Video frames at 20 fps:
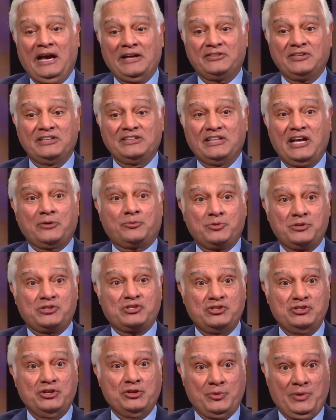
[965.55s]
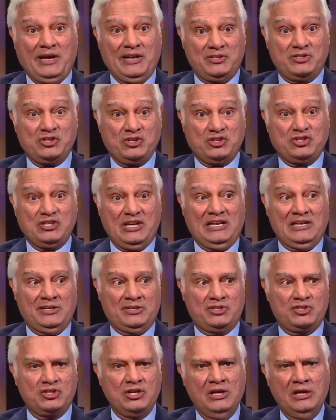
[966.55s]
I think that was Durant's
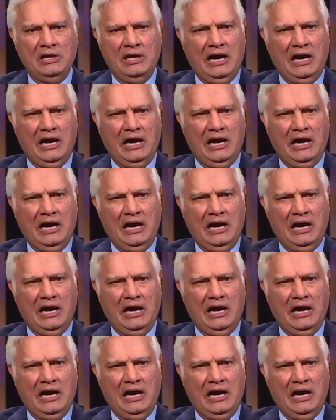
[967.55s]
challenge.